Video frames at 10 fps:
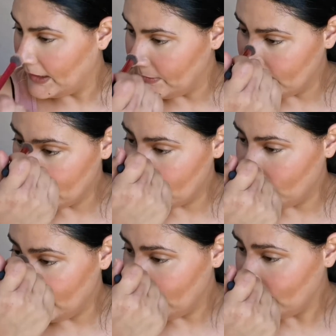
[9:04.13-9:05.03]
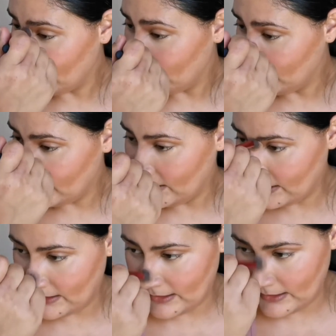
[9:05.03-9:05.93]
I'm just going to blend out
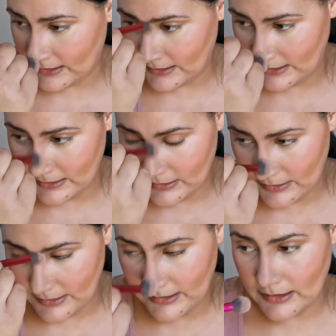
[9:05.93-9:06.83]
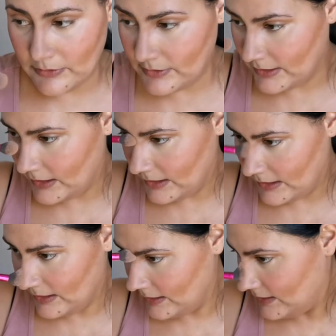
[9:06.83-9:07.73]
this on the nose
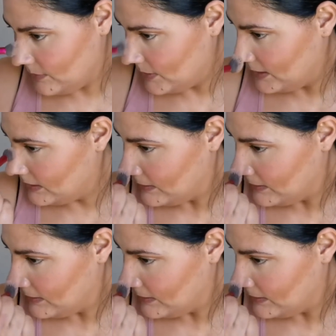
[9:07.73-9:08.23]
area. It's a bit